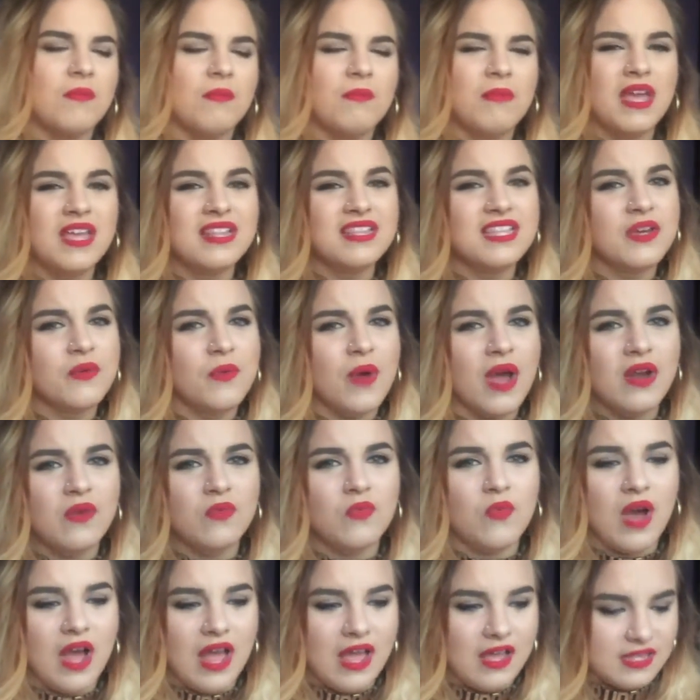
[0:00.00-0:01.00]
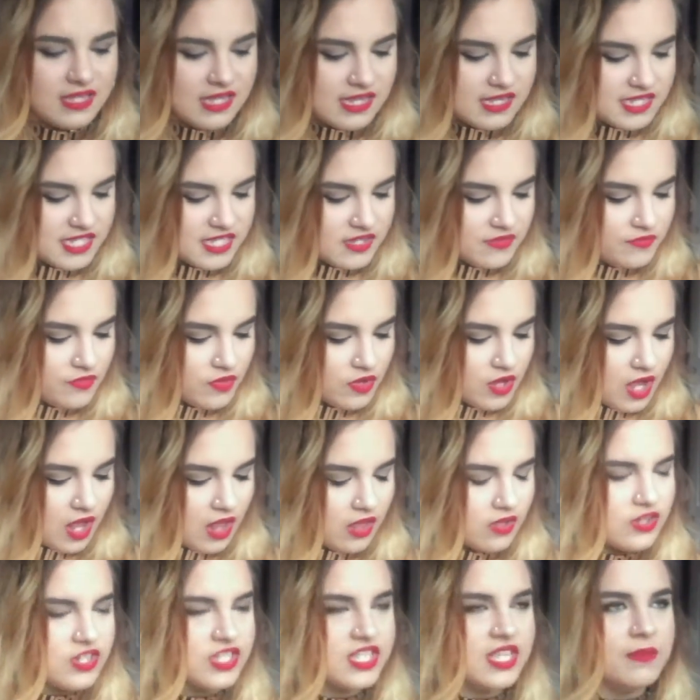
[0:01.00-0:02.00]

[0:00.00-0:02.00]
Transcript: Mainly Wet n Wild and Simple Colors.